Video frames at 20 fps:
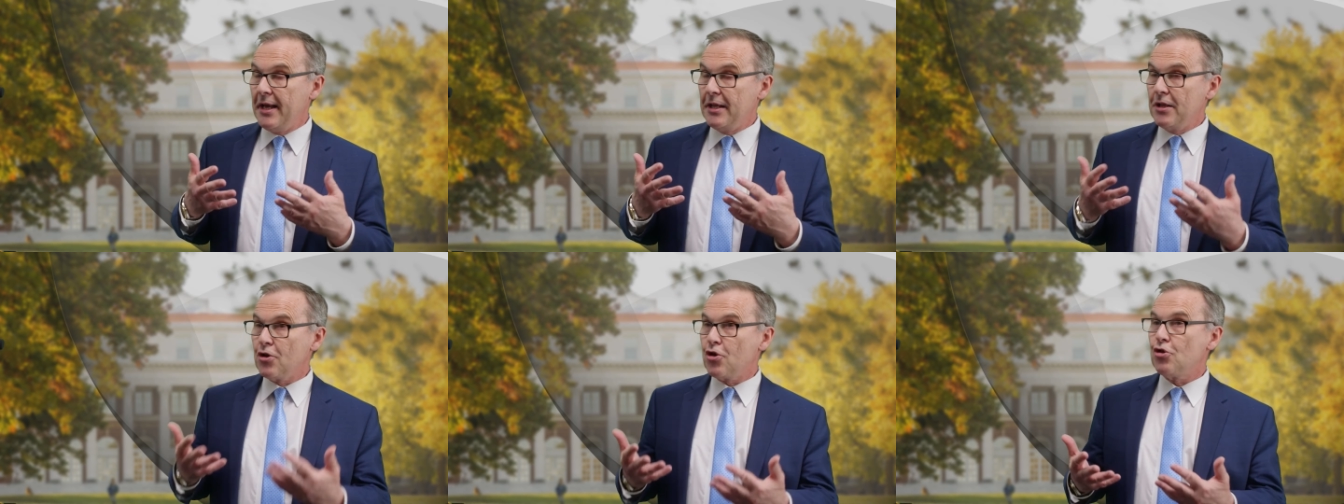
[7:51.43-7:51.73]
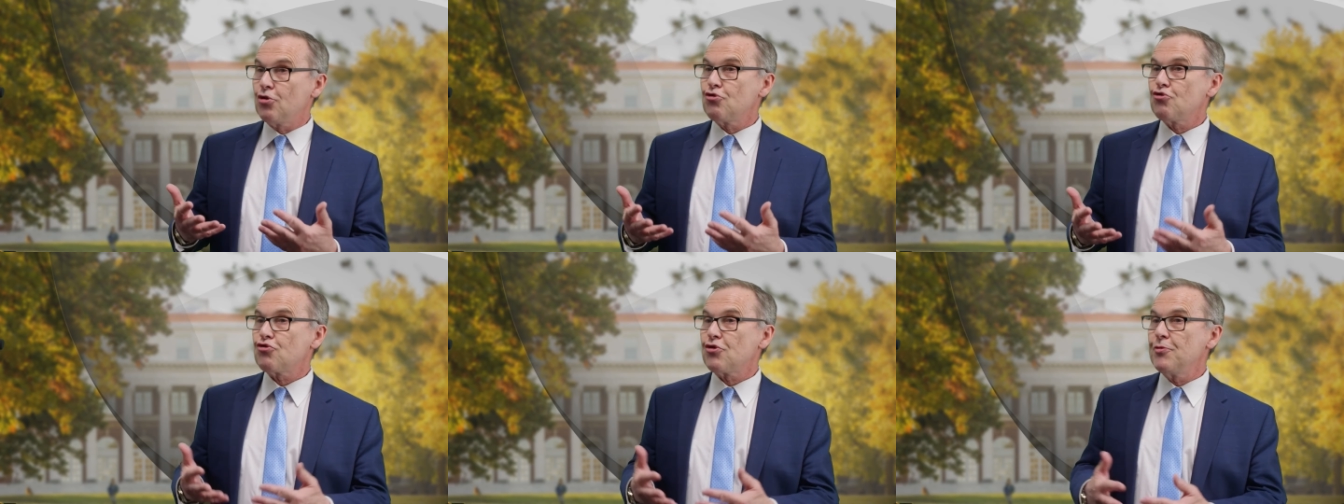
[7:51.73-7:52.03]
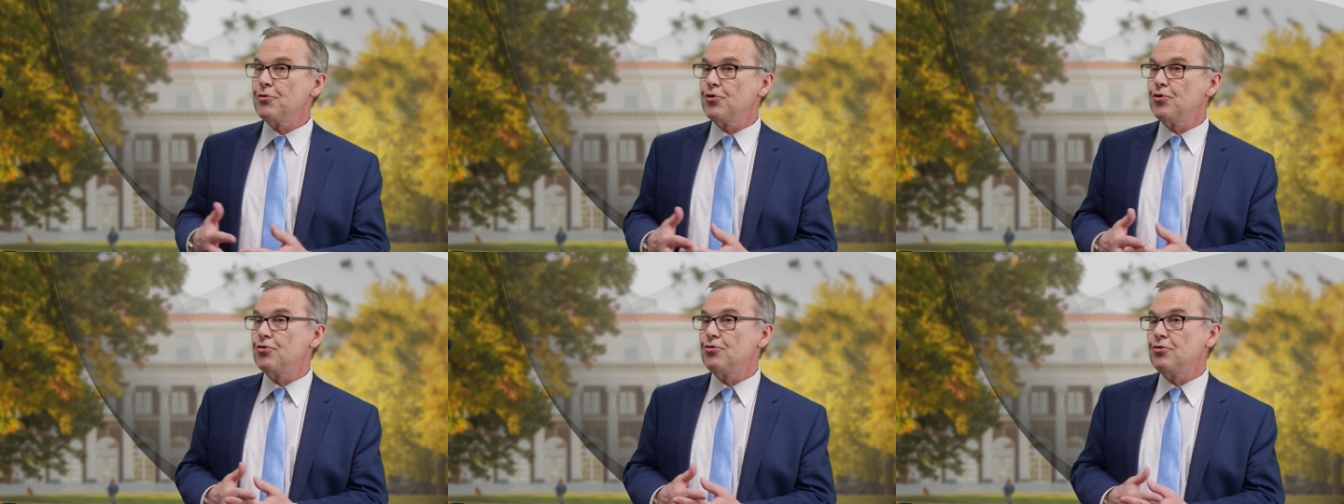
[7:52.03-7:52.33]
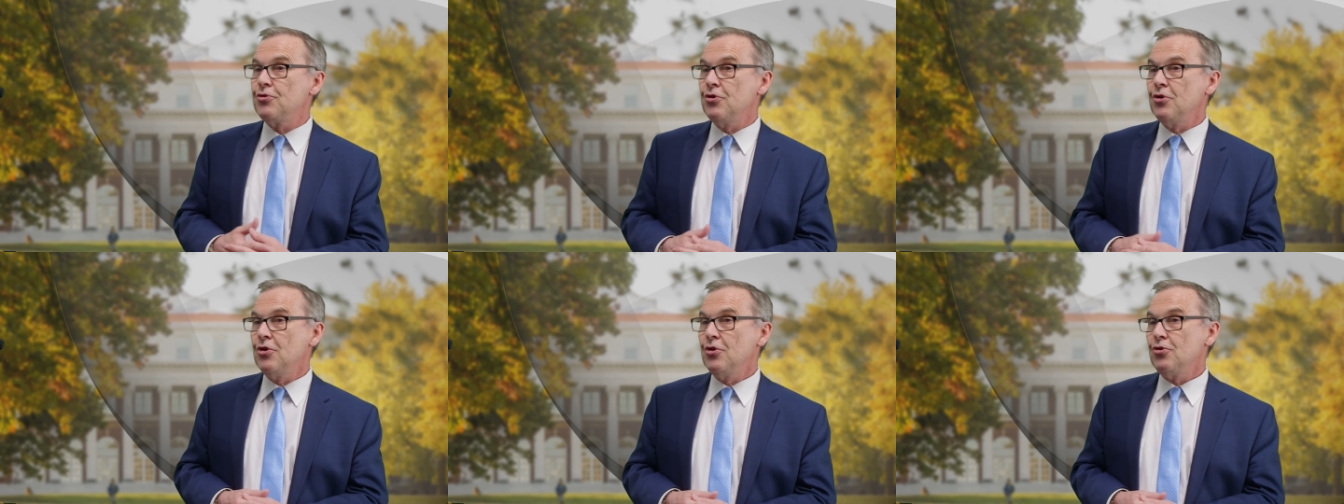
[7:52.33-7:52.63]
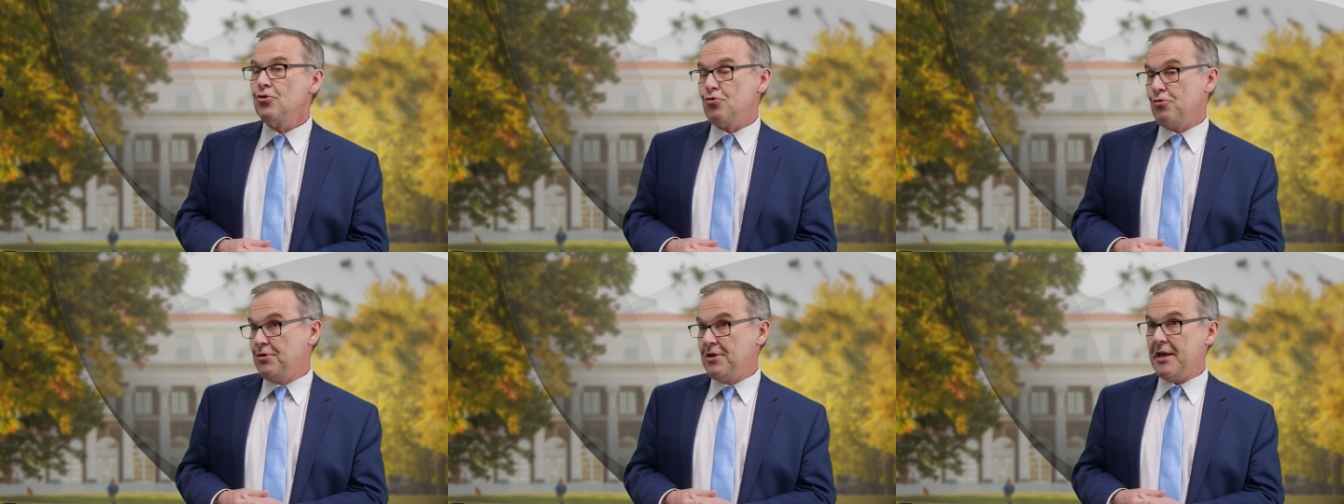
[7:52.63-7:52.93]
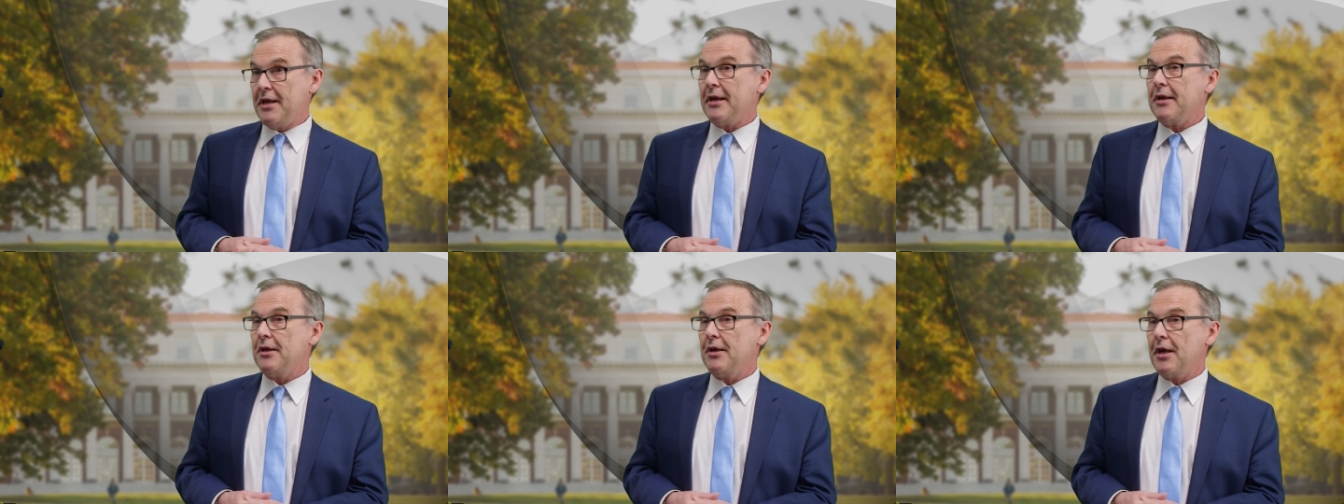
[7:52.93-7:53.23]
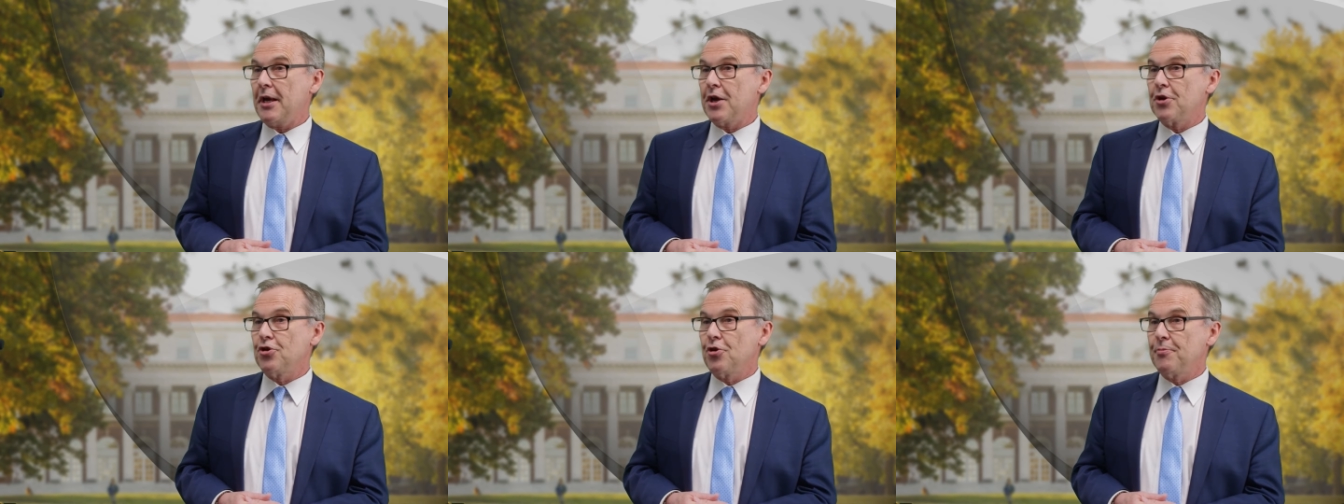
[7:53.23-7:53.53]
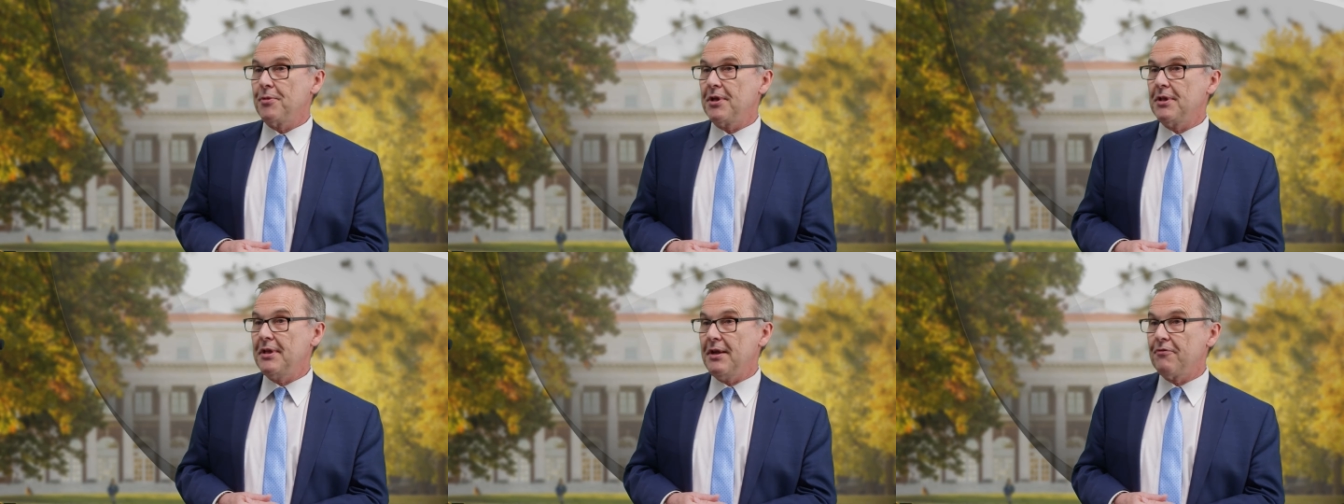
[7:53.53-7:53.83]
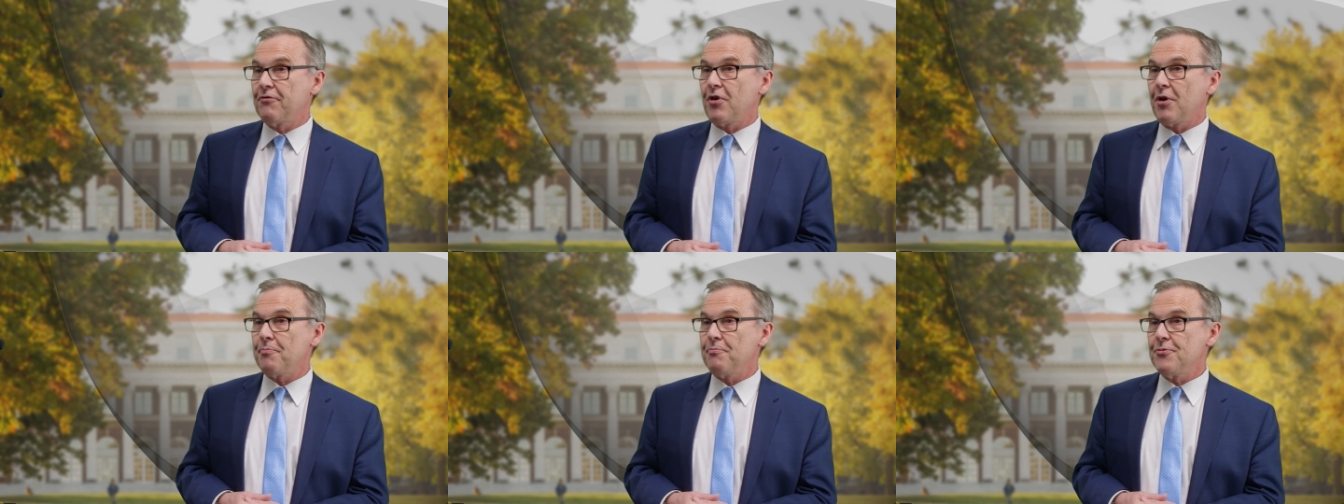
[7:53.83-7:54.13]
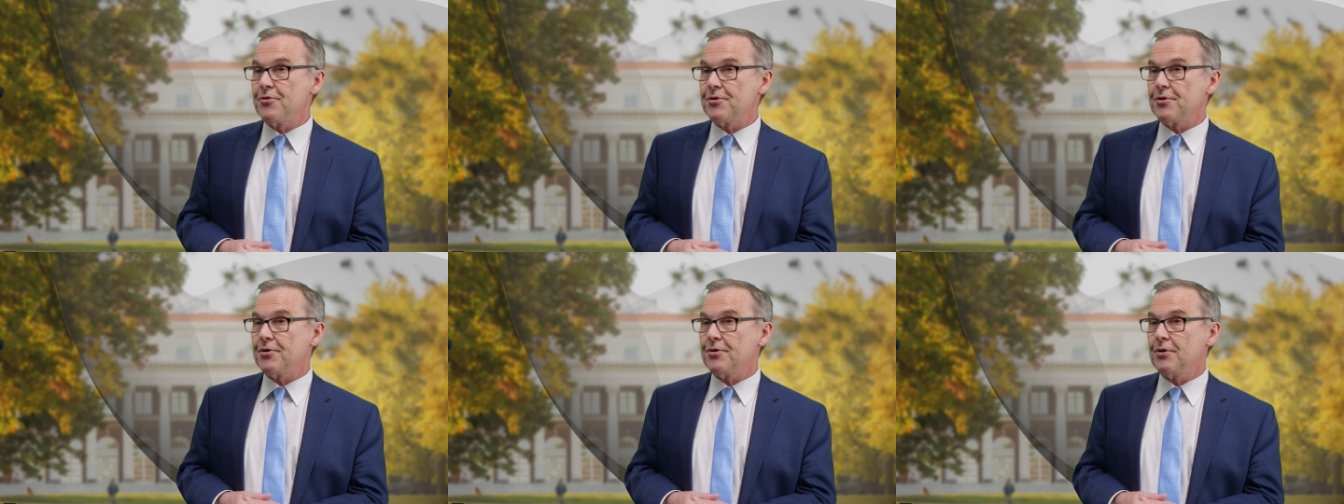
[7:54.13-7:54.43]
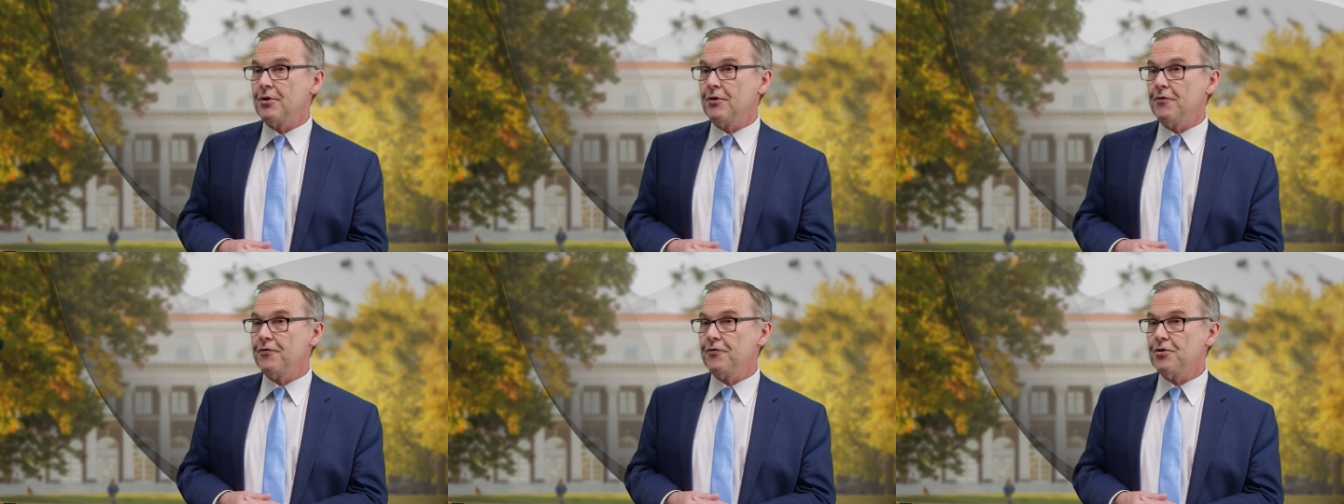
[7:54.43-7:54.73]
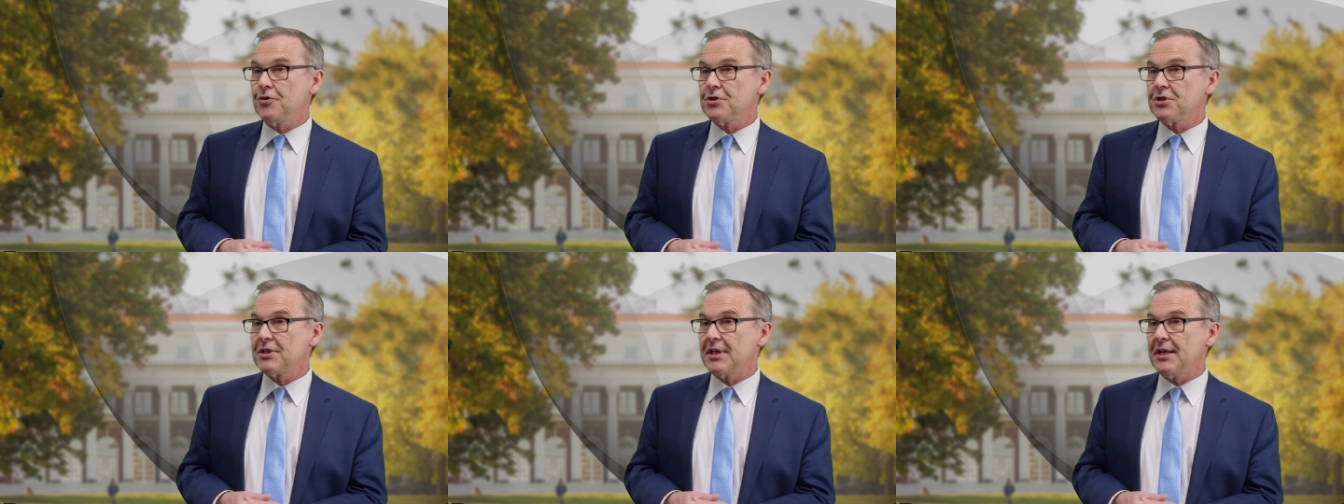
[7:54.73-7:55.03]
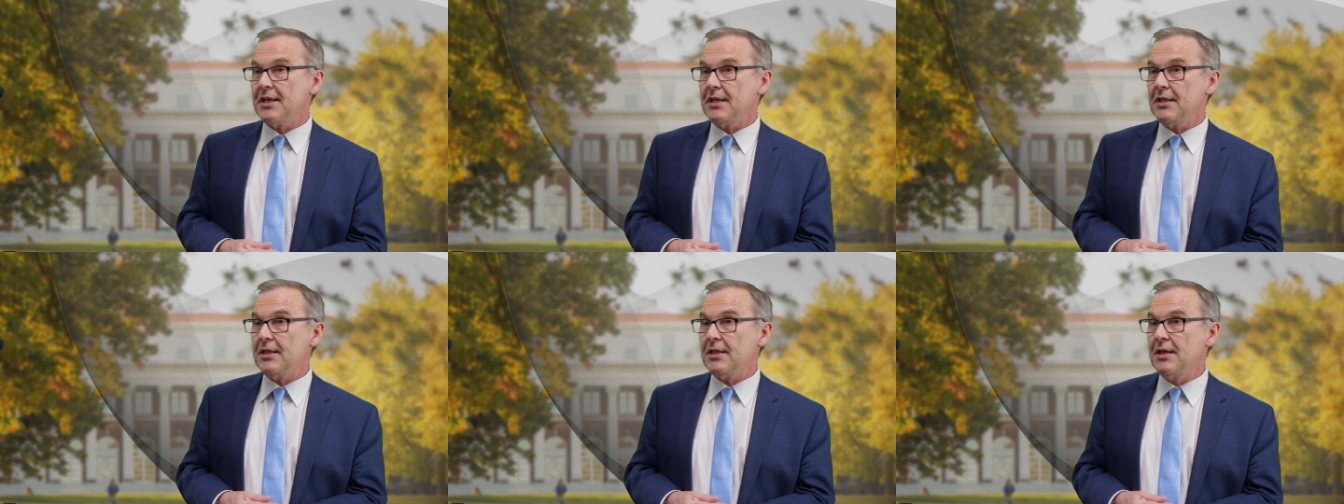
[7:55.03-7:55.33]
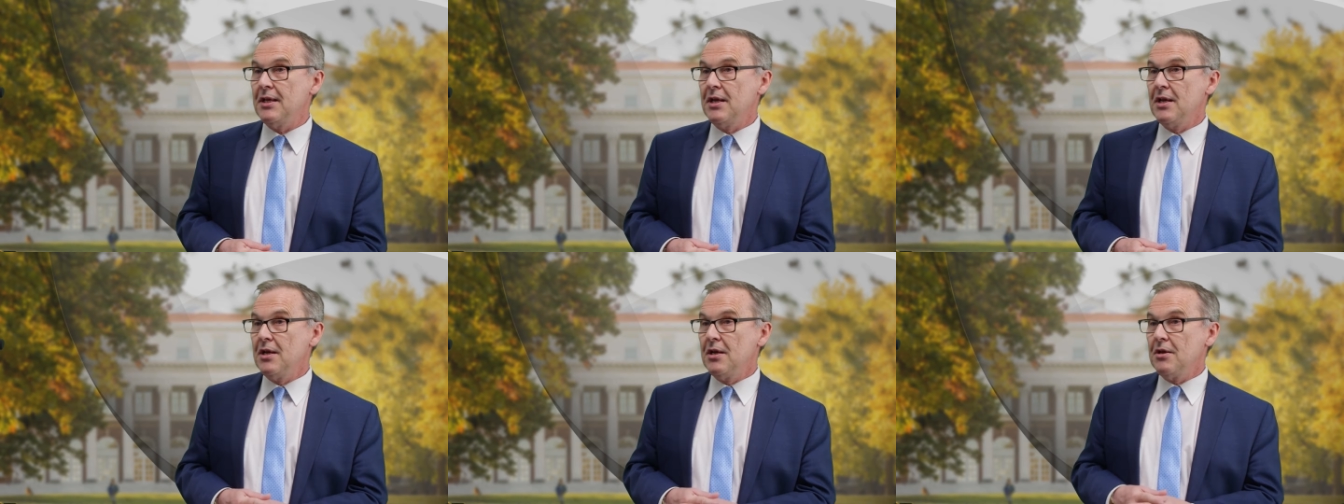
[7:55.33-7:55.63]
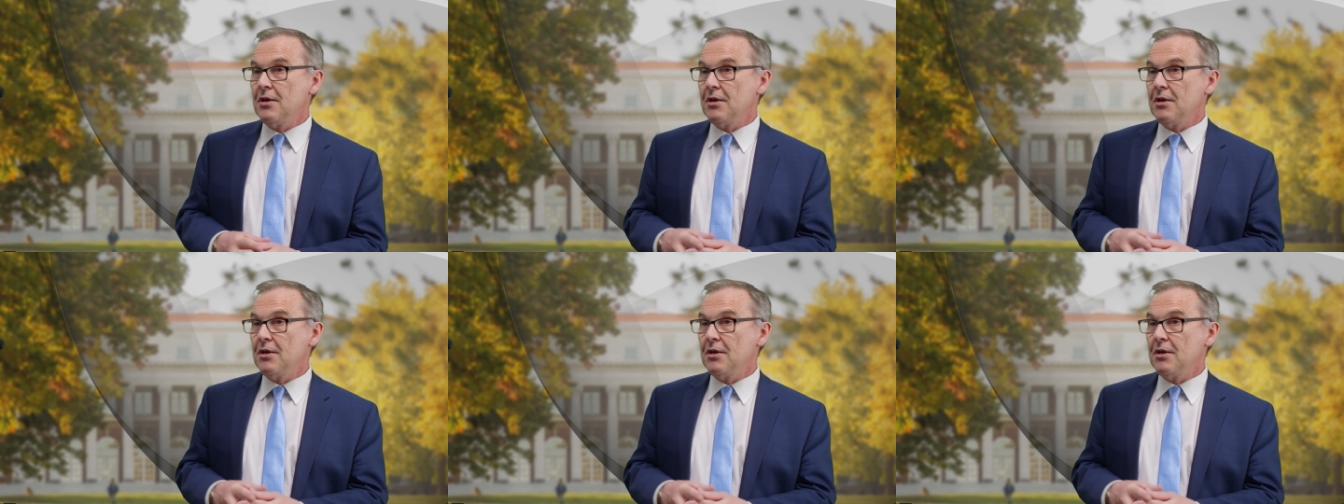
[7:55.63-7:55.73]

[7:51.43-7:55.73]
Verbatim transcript: and contribute to the economic development of the state.